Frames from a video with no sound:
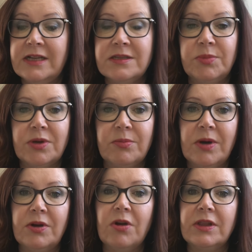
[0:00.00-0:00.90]
It's a book
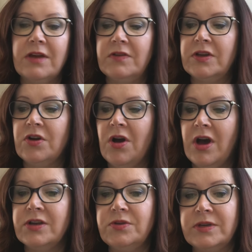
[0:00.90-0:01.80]
about our loving
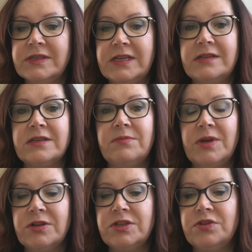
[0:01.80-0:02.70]
God who extends
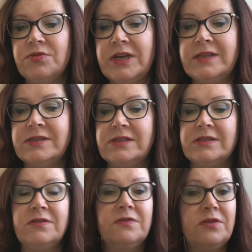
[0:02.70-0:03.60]
unmerited grace to
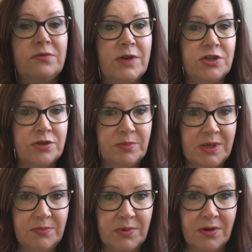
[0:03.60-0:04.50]
sinful and wretched
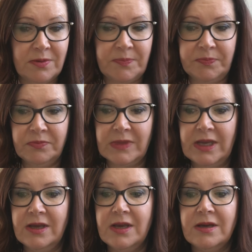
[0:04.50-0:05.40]
people,
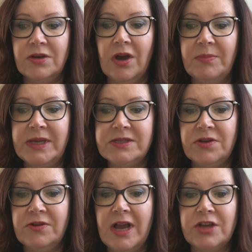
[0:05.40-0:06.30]
not based
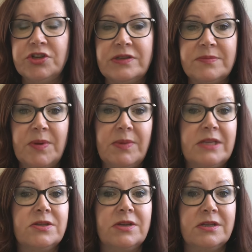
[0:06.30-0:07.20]
on their actions, but
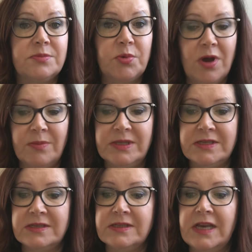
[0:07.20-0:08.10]
based on his
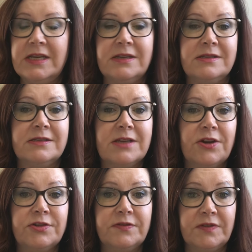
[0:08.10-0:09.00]
promises and his
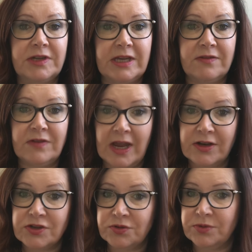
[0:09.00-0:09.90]
desire to forgive
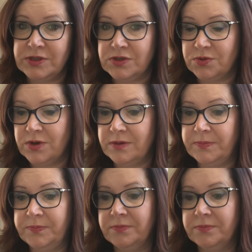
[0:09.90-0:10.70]
and to restore.